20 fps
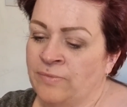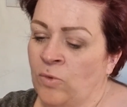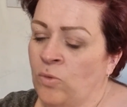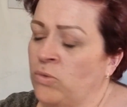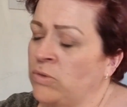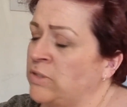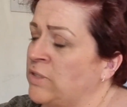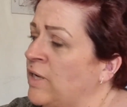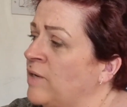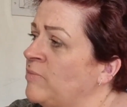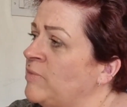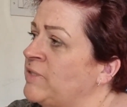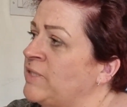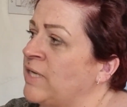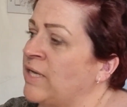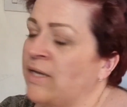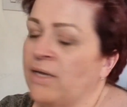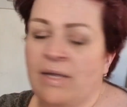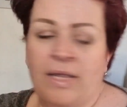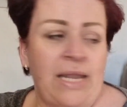What time is
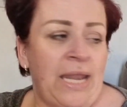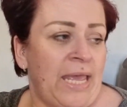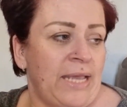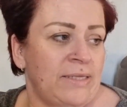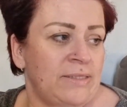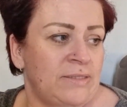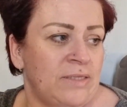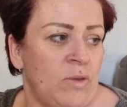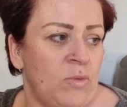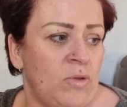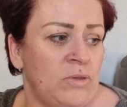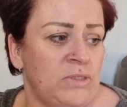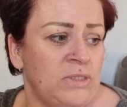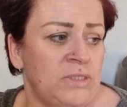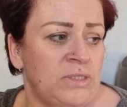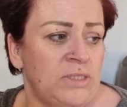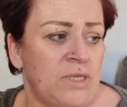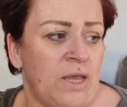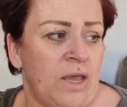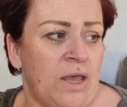it? Alexa, what's the
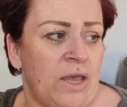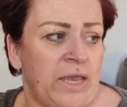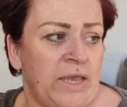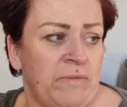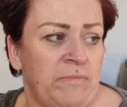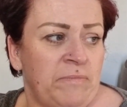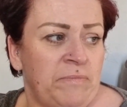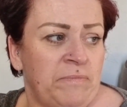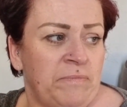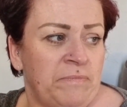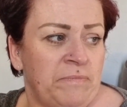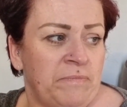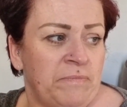time?